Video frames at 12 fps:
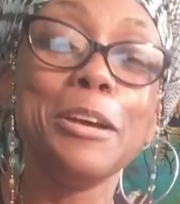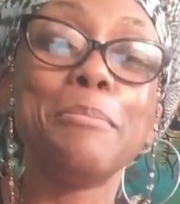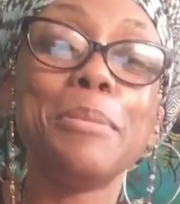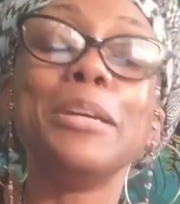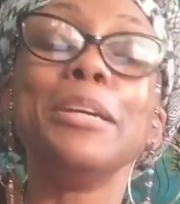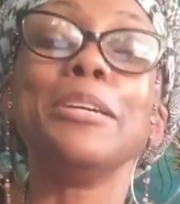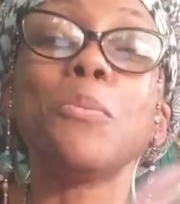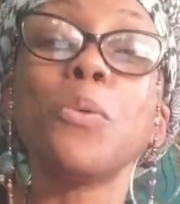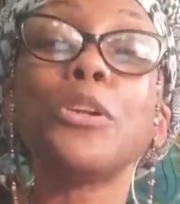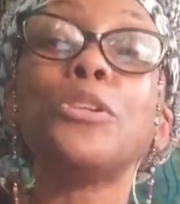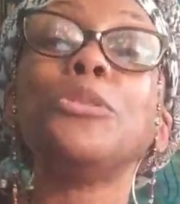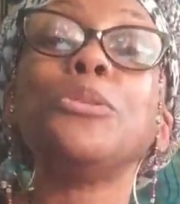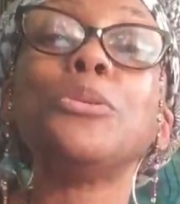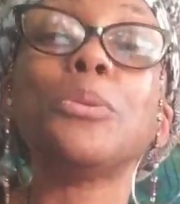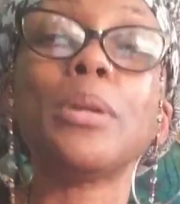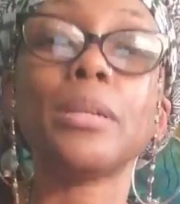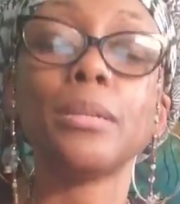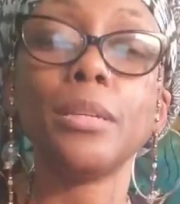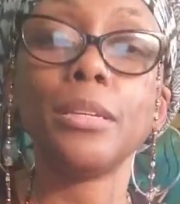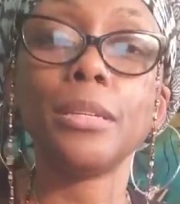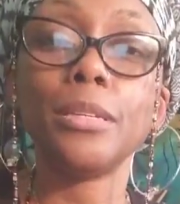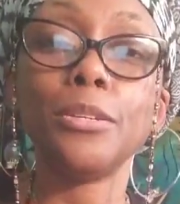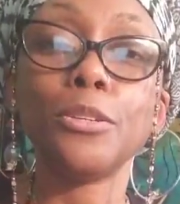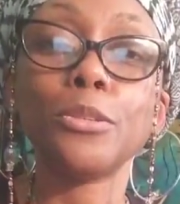But yeah, what are you doing?
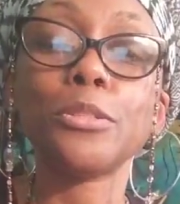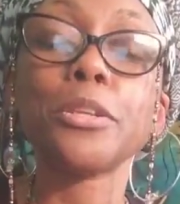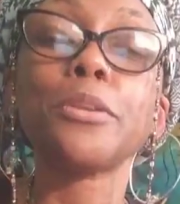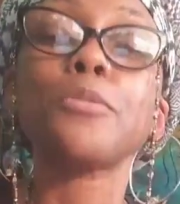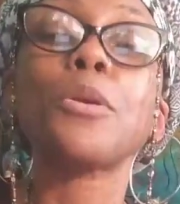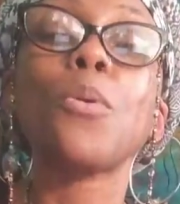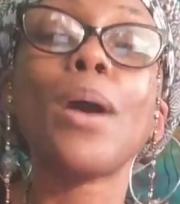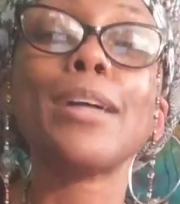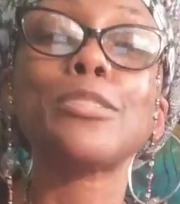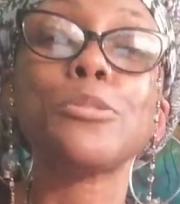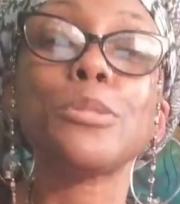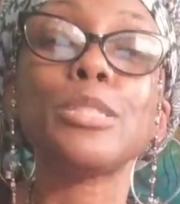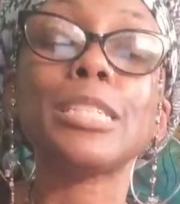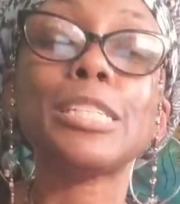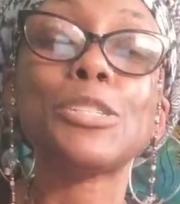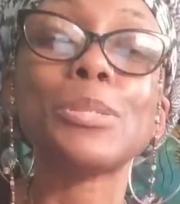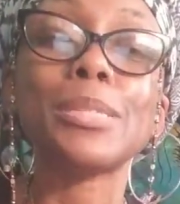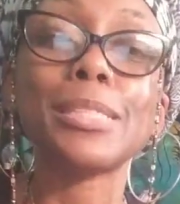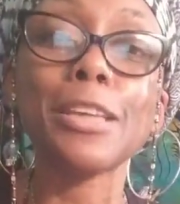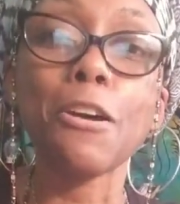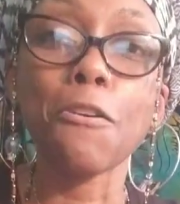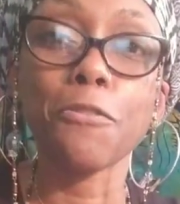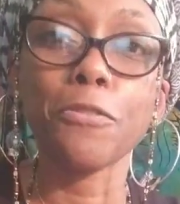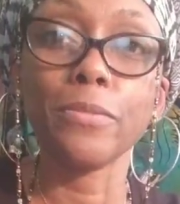You know, tarot requires you to look at
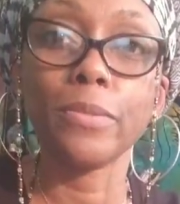yourself.